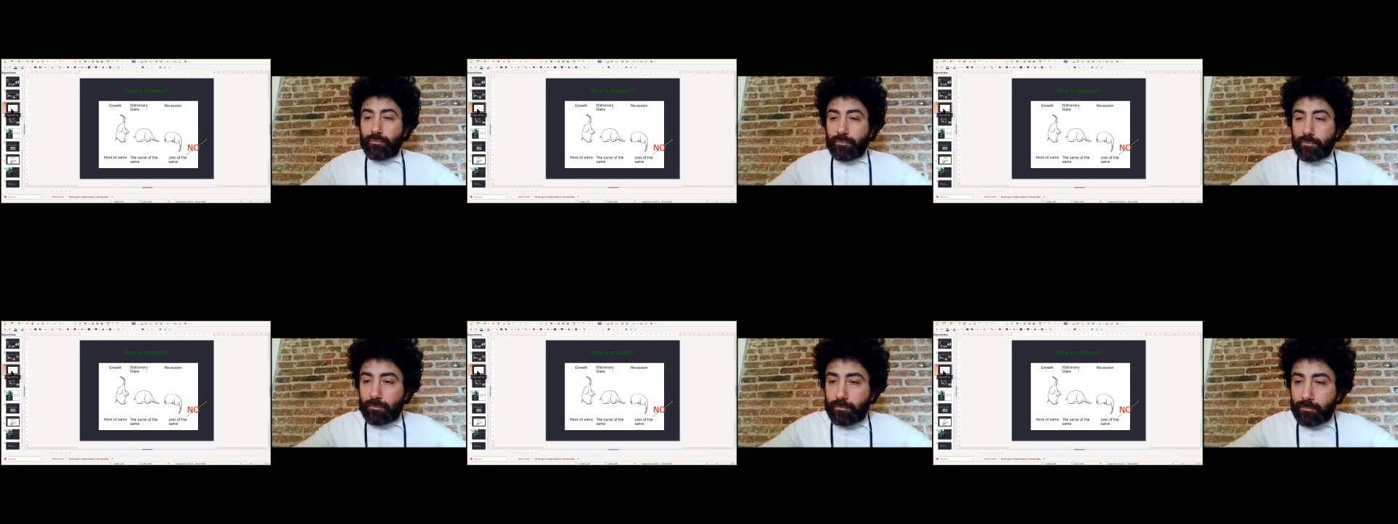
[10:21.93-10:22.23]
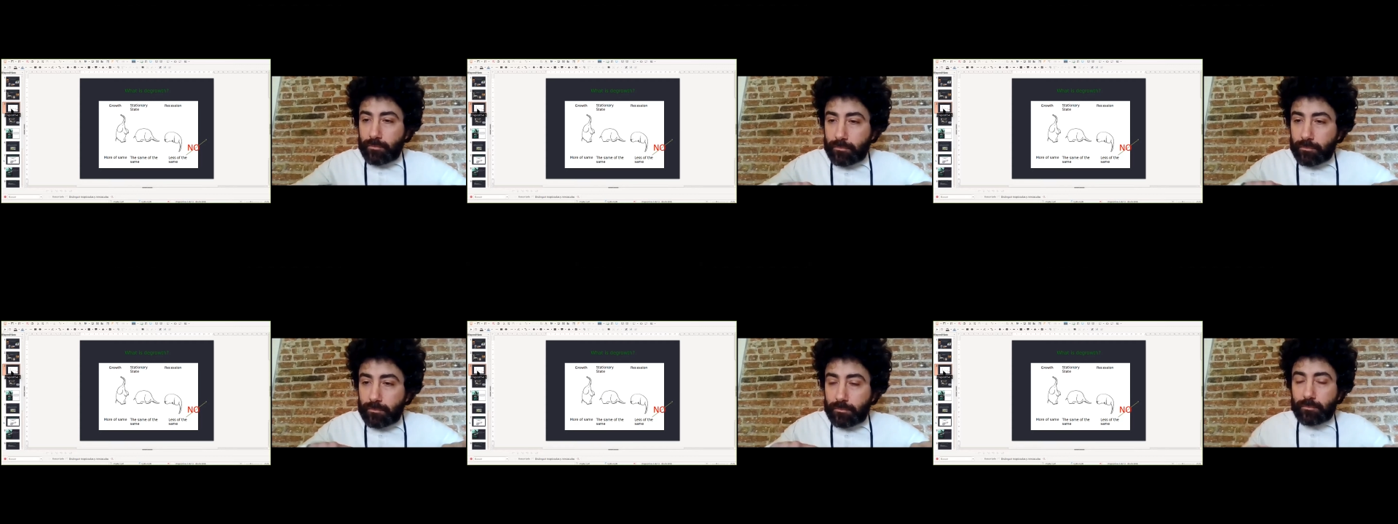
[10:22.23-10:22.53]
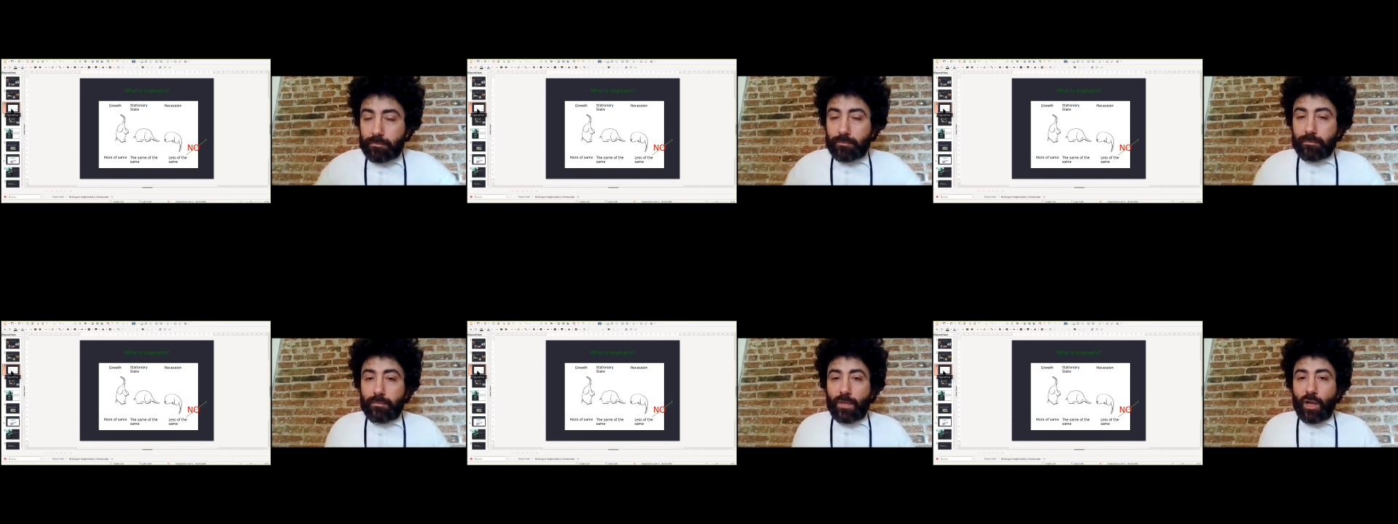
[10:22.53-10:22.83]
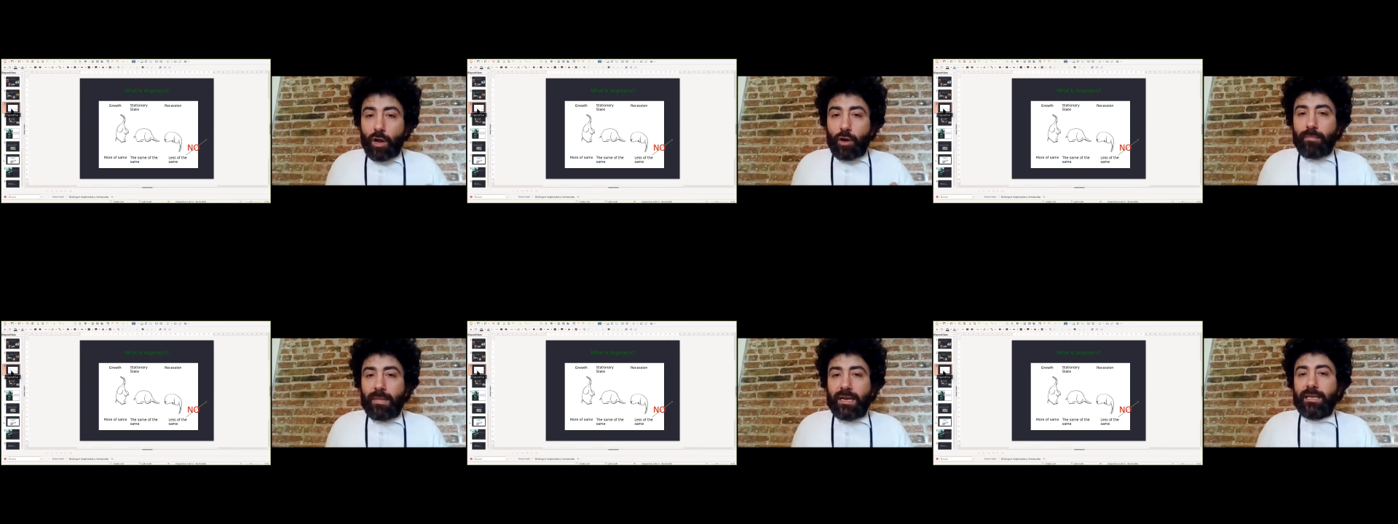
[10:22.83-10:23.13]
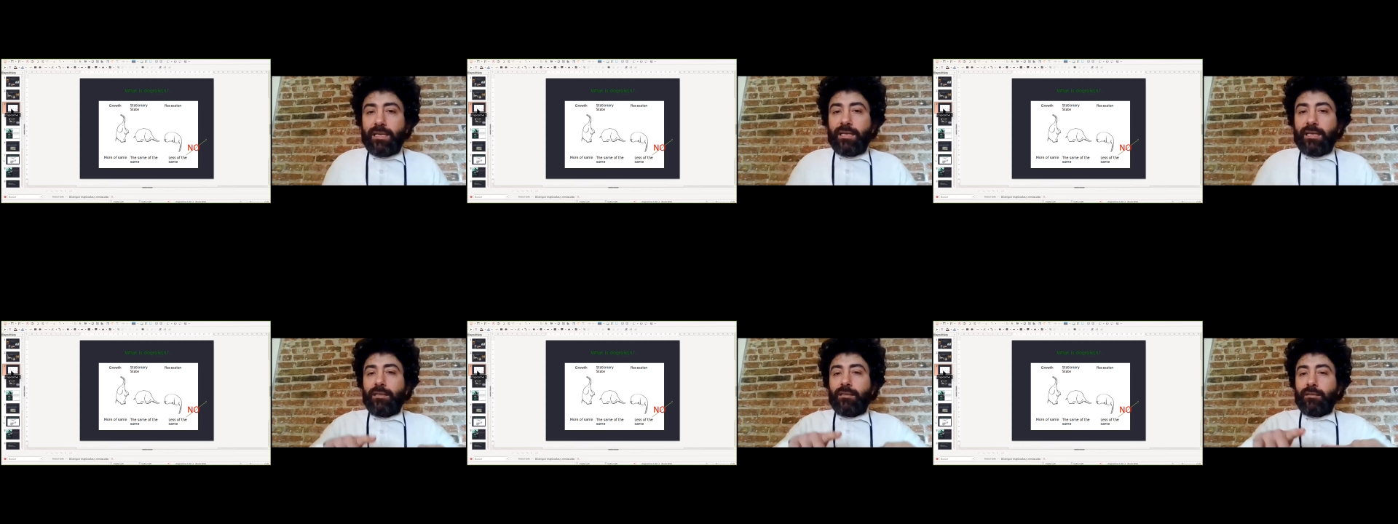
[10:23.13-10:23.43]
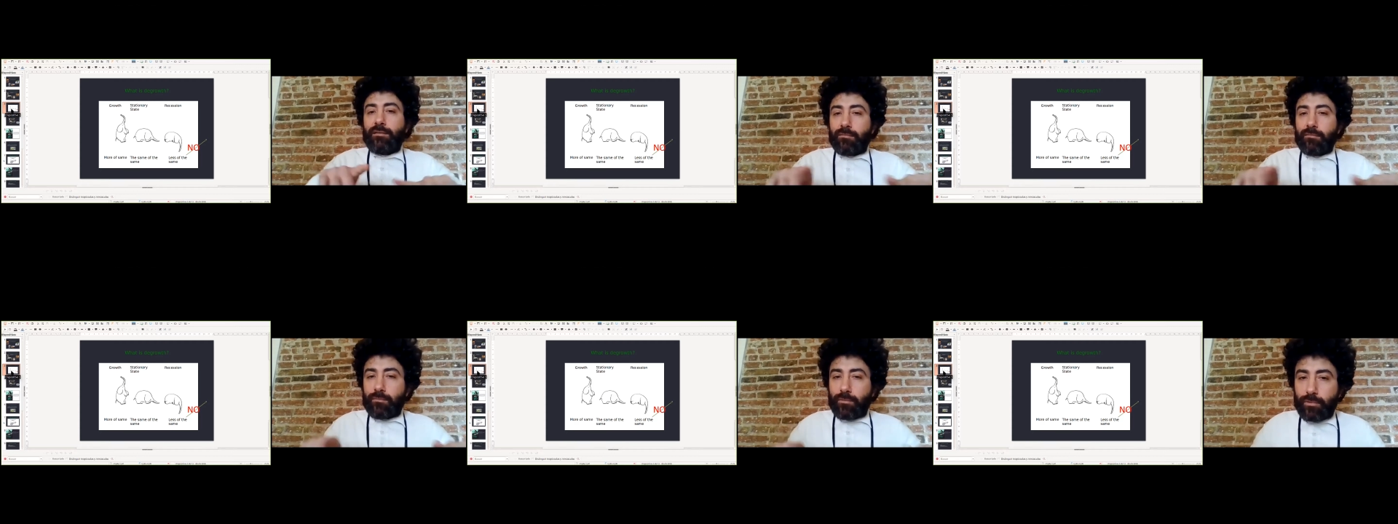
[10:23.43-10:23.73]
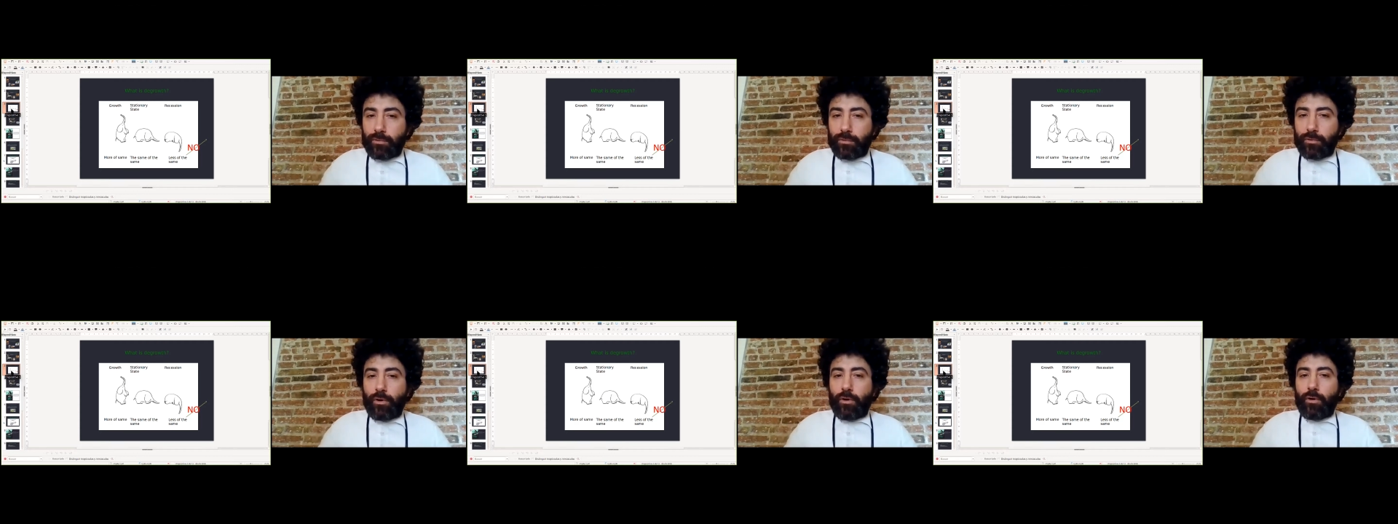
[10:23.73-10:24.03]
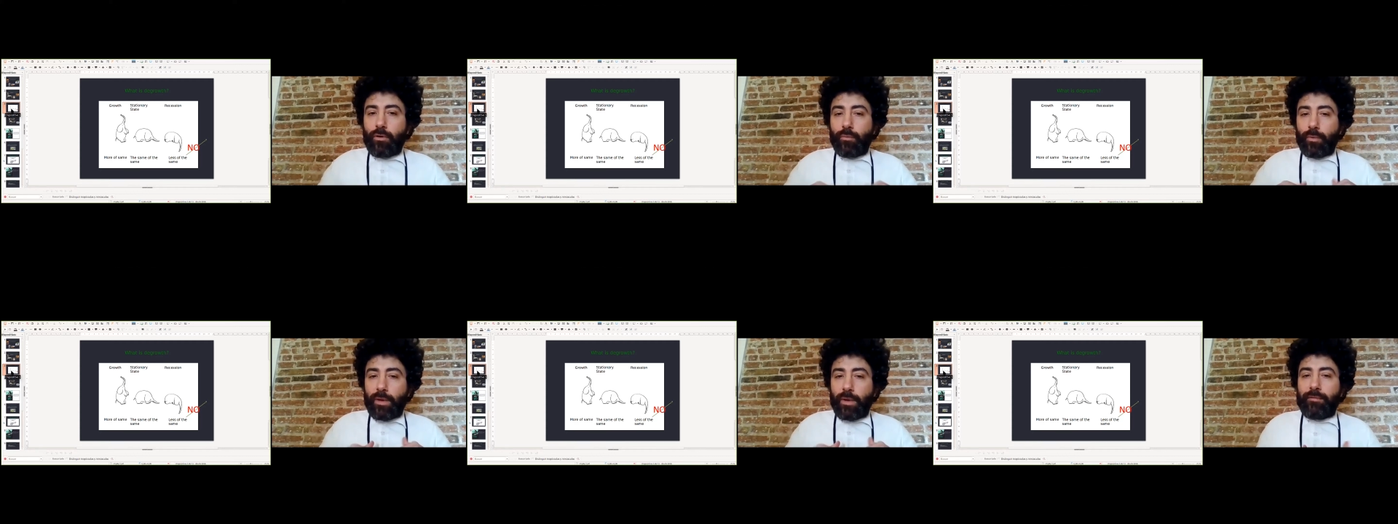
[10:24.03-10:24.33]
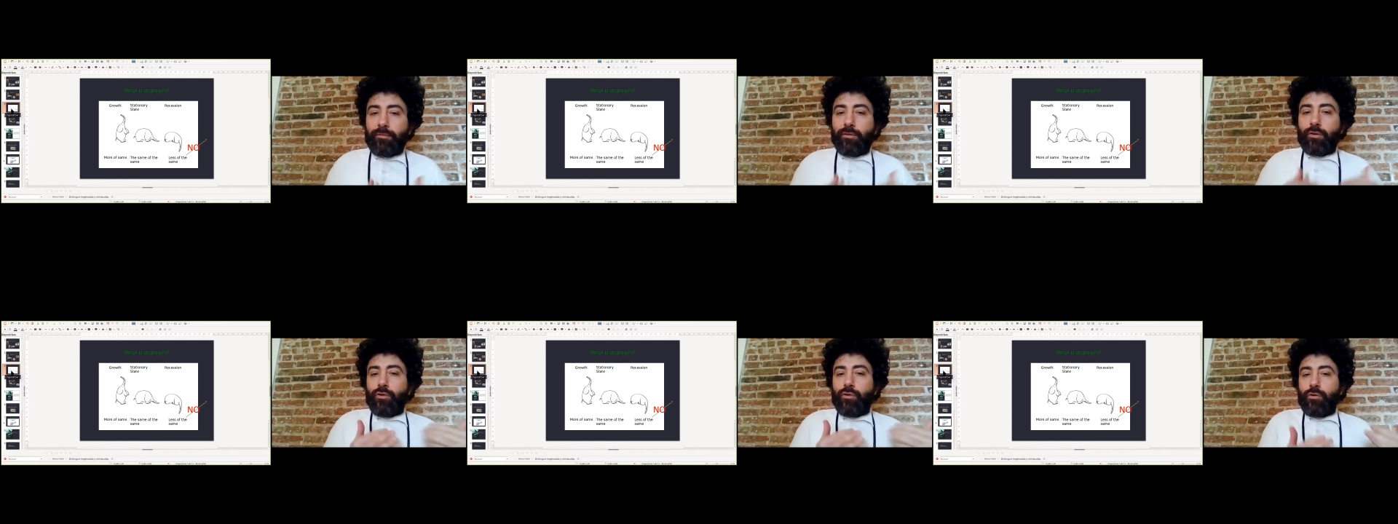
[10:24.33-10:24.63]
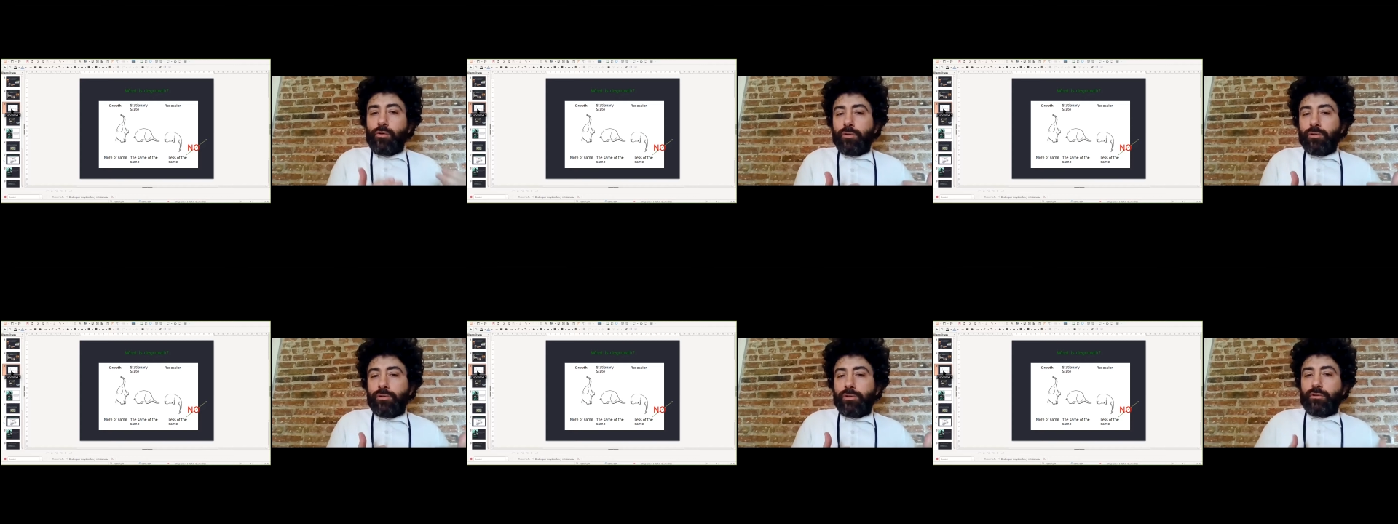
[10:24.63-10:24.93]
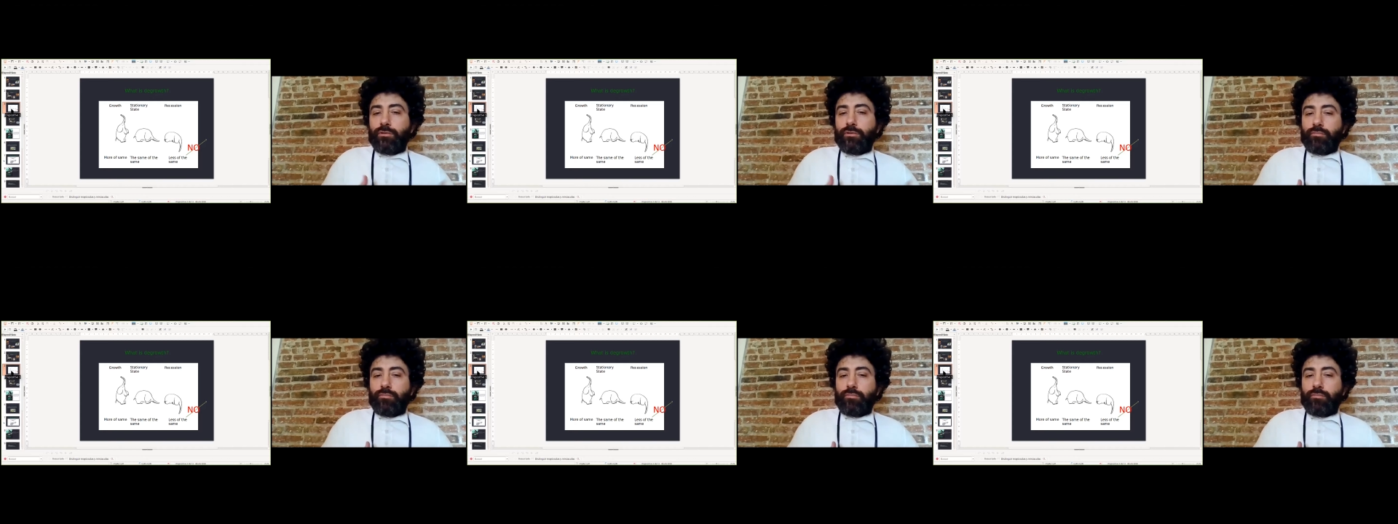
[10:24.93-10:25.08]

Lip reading: Normally, we have growth,